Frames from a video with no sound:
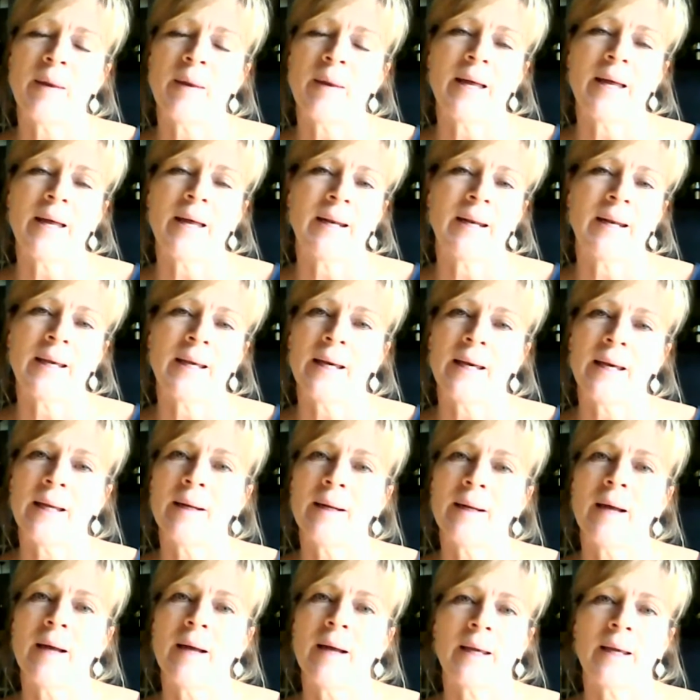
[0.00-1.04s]
And
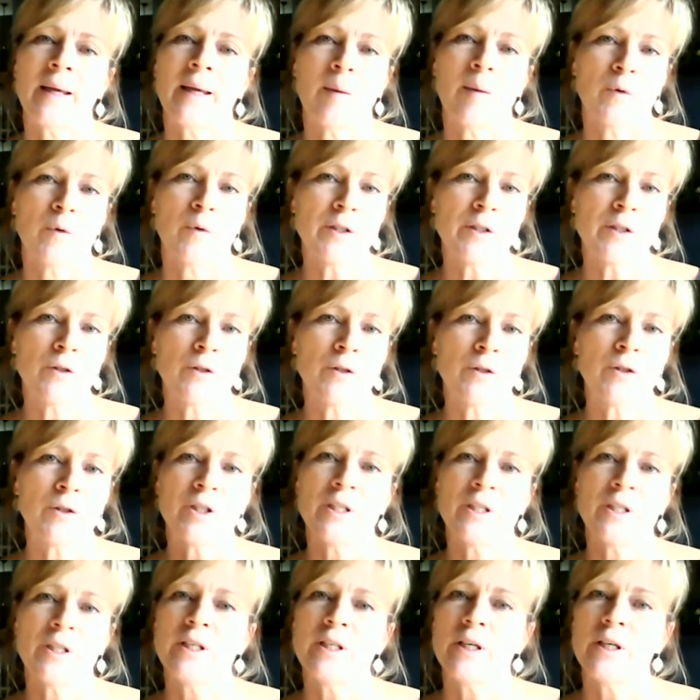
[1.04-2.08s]
again, I kept
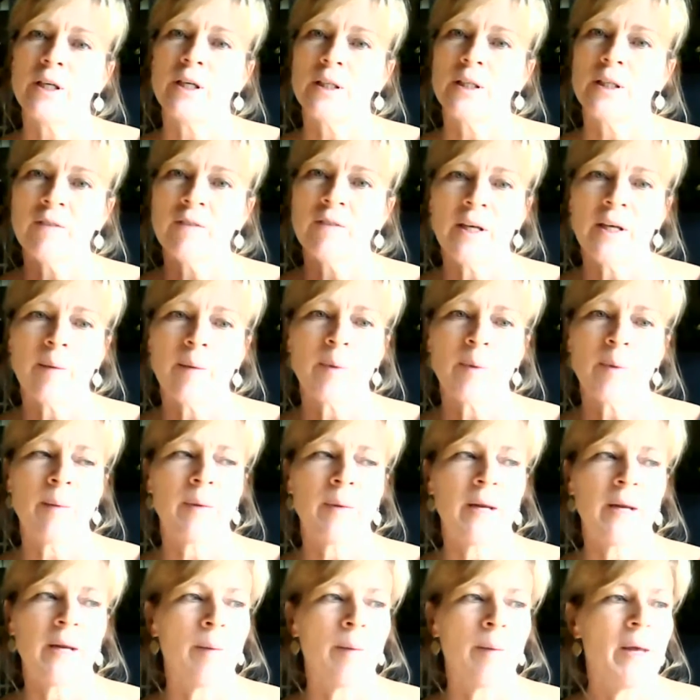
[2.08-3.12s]
researching, Young Living kept
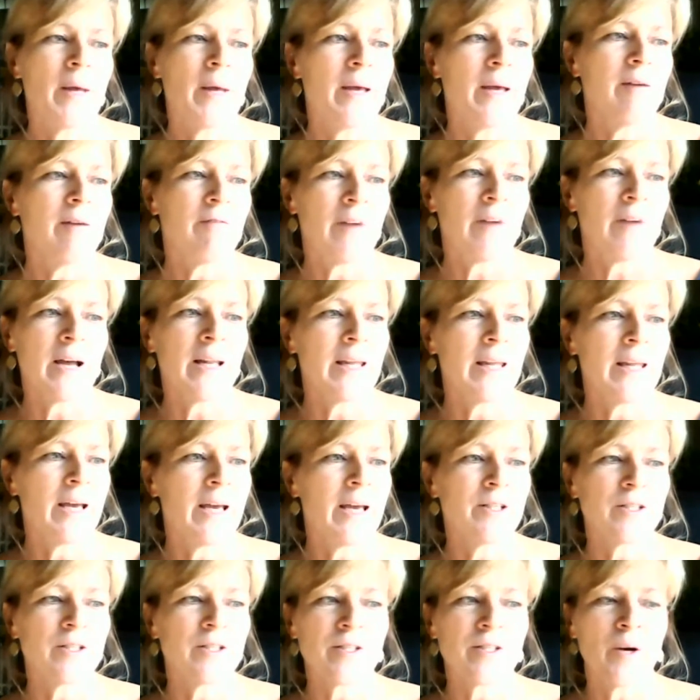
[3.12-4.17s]
coming up. Finally, I
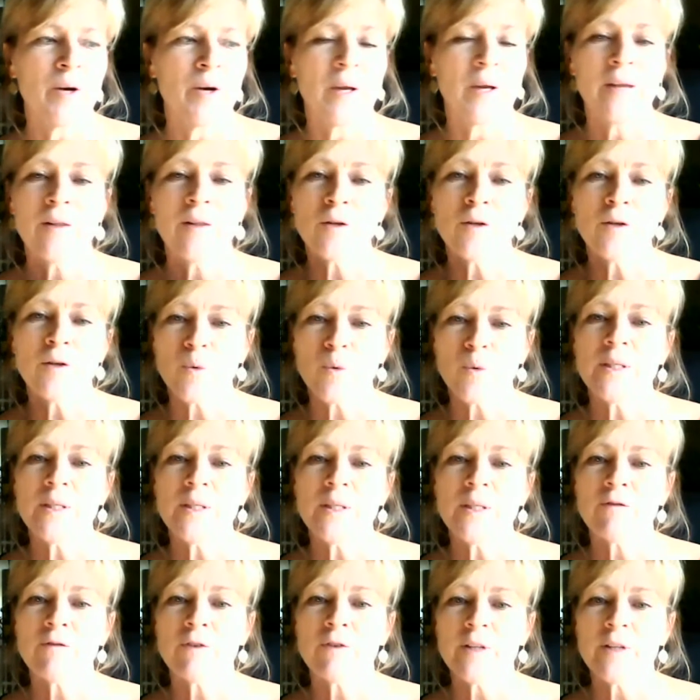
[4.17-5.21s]
just thought, okay, there's a
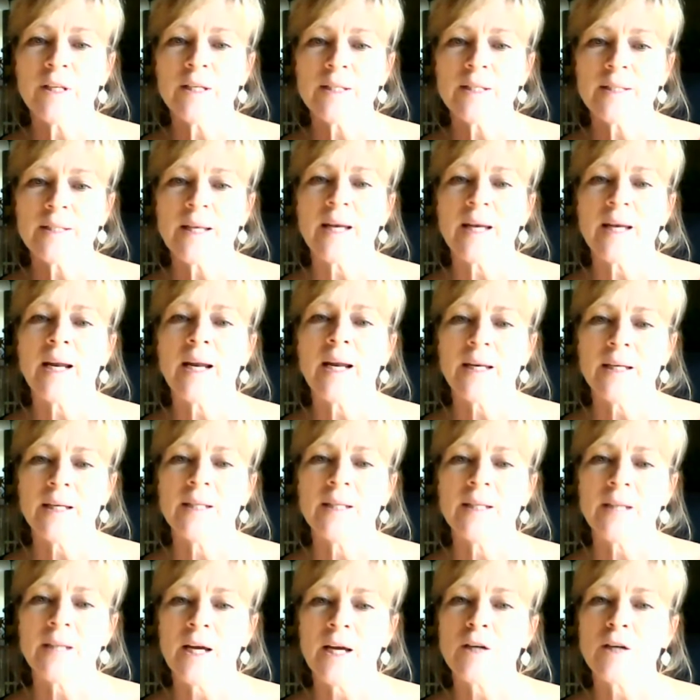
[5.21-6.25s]
reason for this, and I need
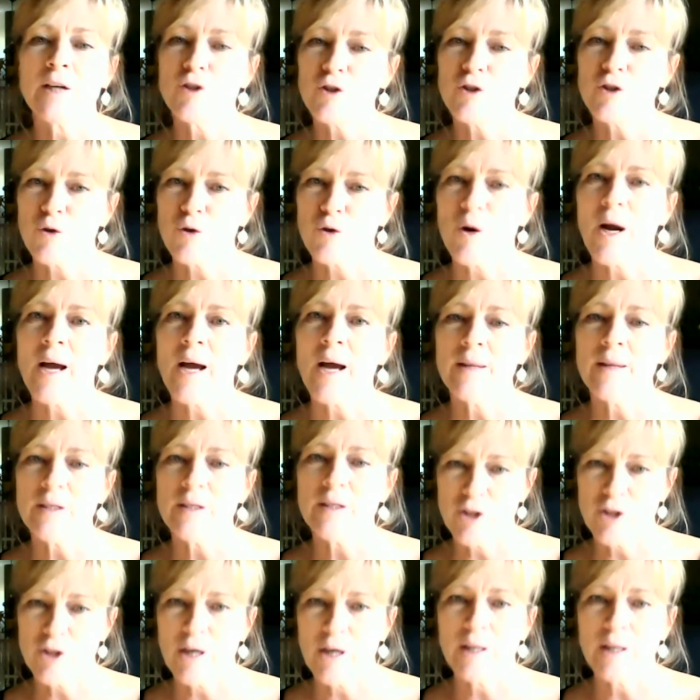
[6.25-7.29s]
to actually try
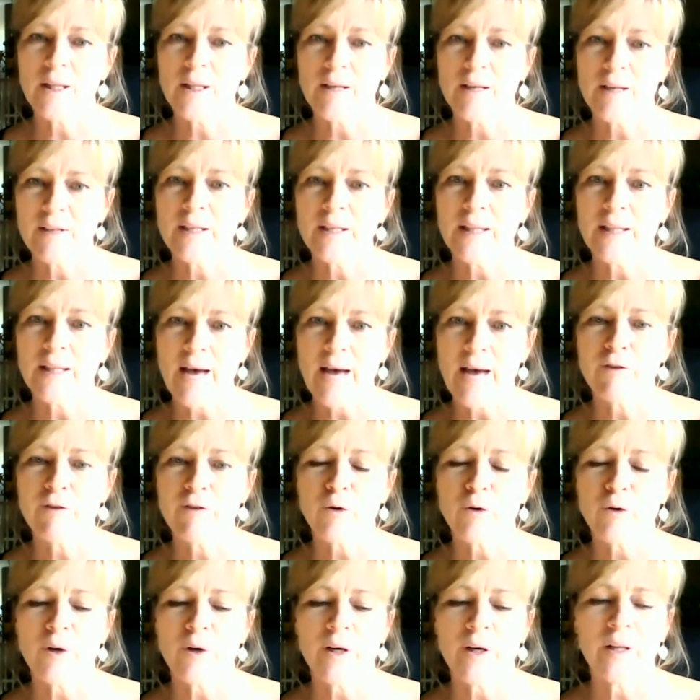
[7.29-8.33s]
this Young Living
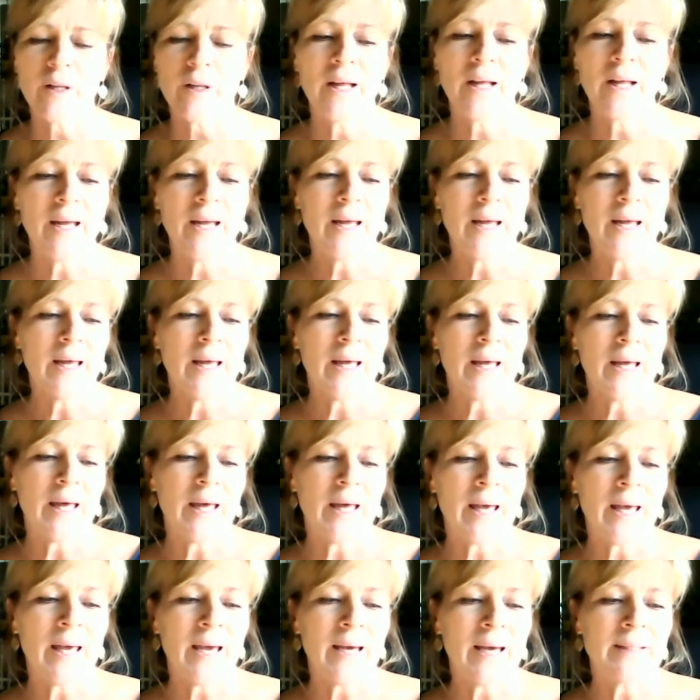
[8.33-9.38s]
lavender oil.
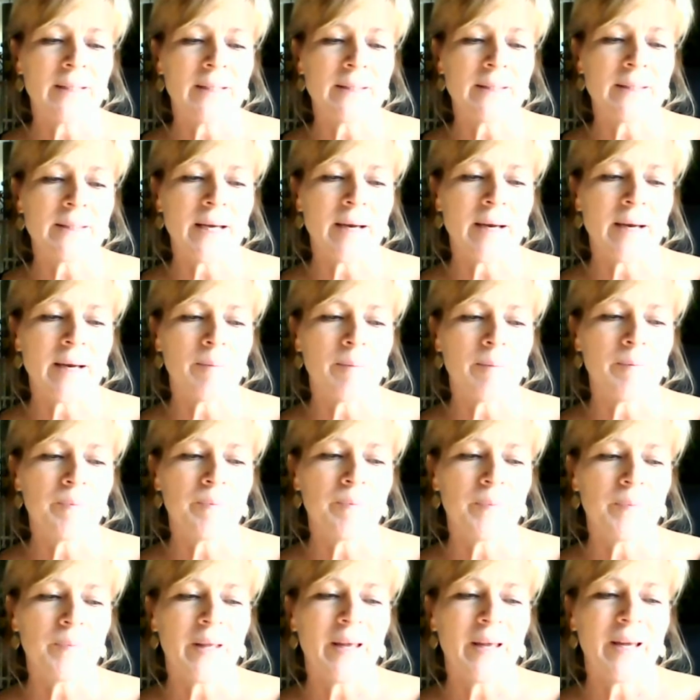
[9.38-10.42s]
And
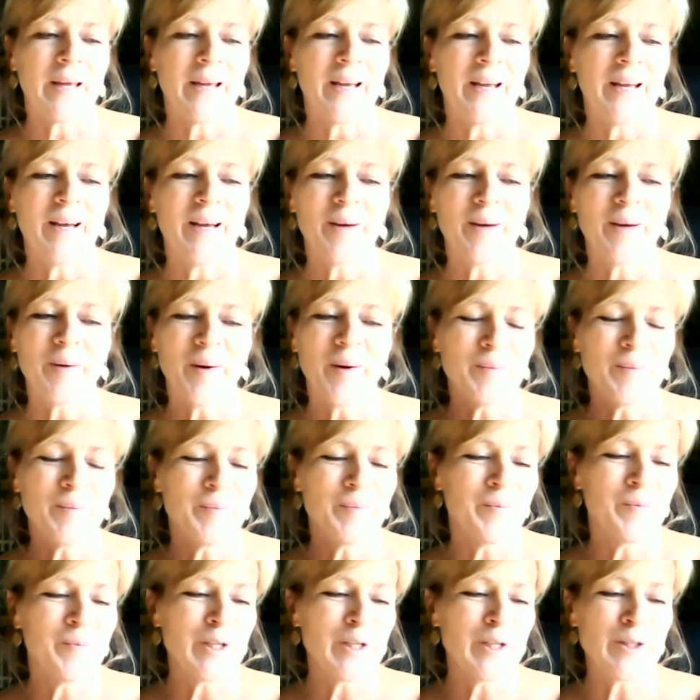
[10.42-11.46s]

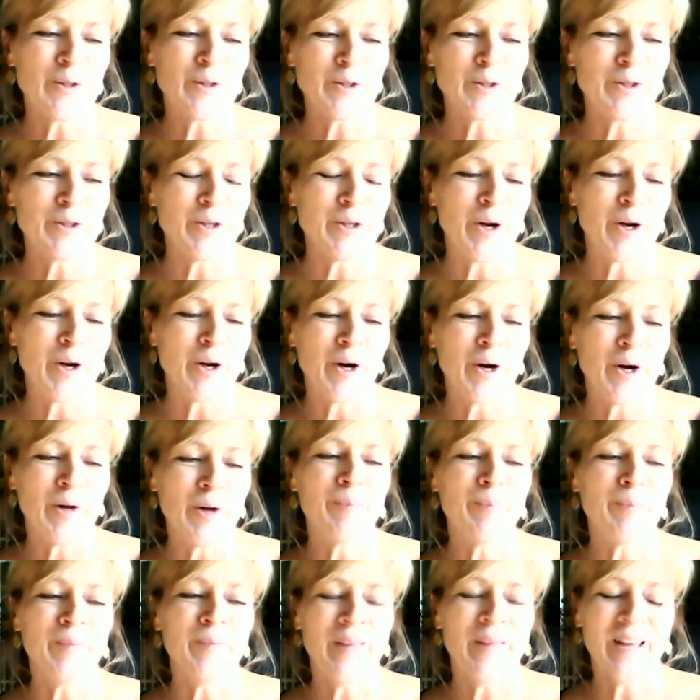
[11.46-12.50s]
researched it all.